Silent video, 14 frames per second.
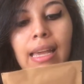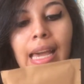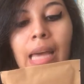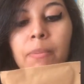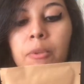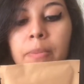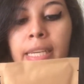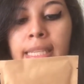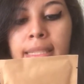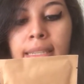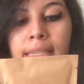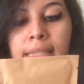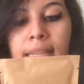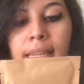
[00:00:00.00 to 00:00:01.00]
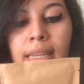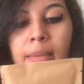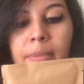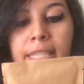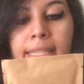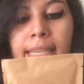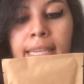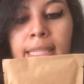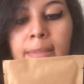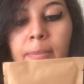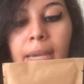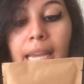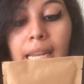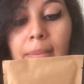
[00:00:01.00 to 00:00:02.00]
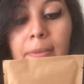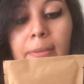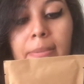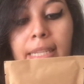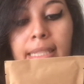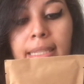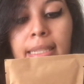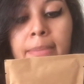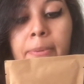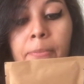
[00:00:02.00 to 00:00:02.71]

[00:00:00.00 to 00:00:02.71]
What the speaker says: apple pieces, hibiscus, pineapple pieces,